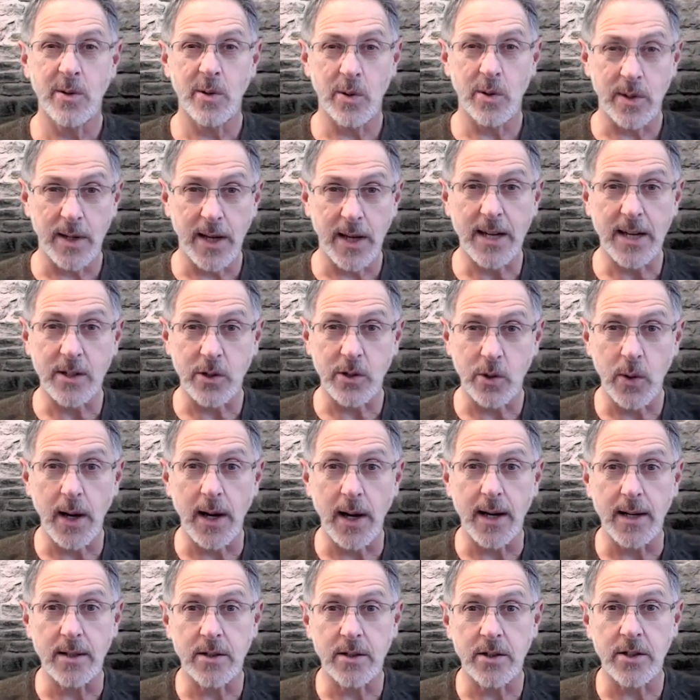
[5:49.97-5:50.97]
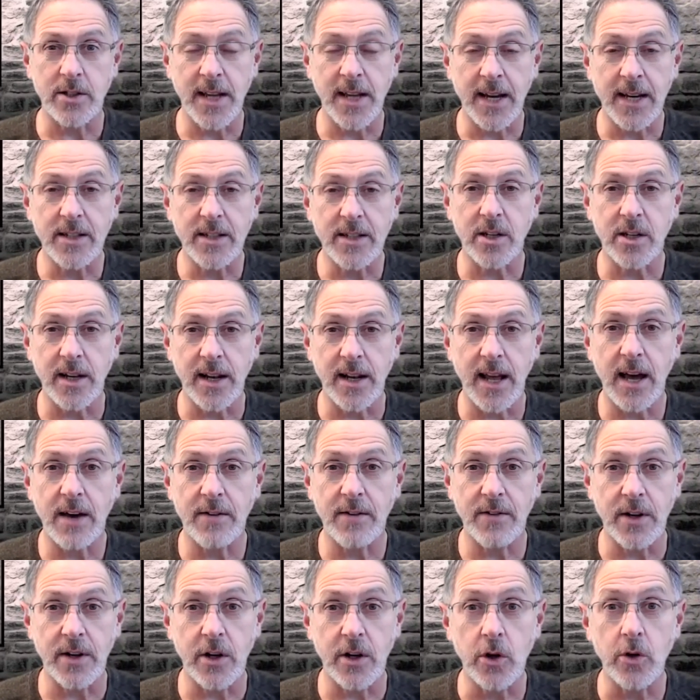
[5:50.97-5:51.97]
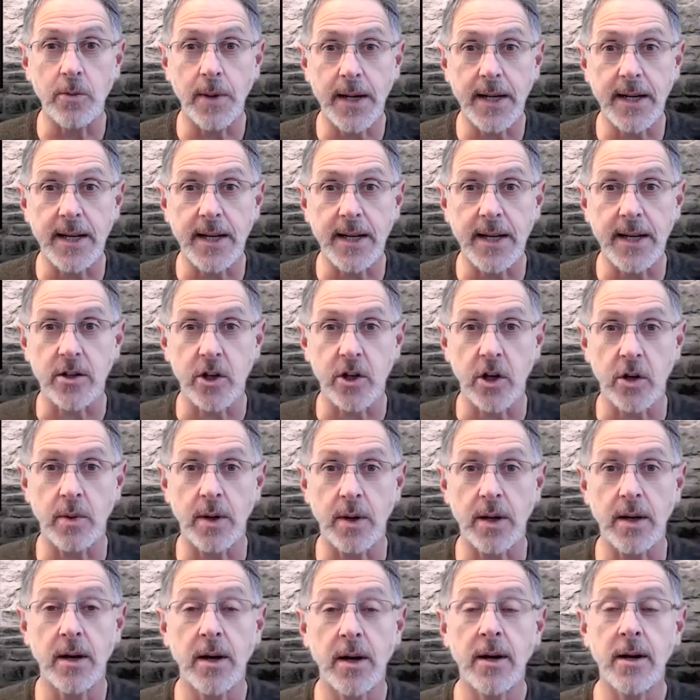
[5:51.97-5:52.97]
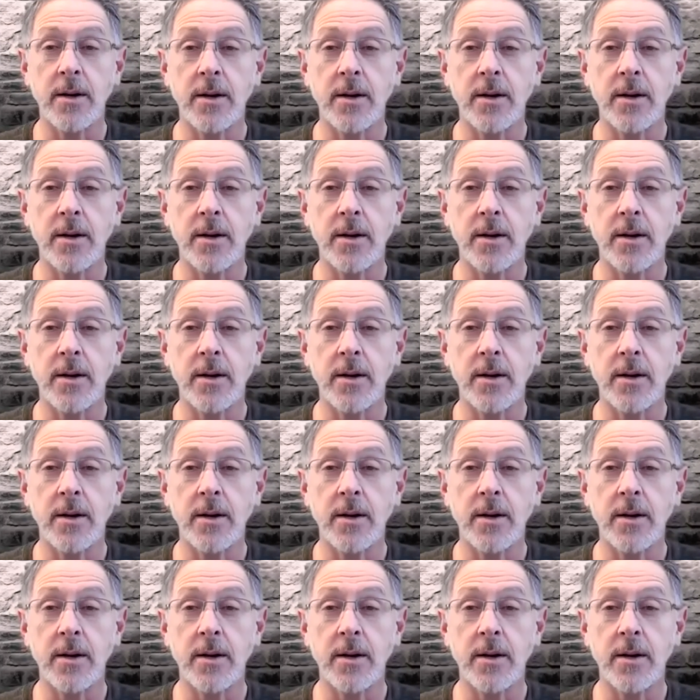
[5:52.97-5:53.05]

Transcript: Well, guess what? Snakes can have a new meaning to me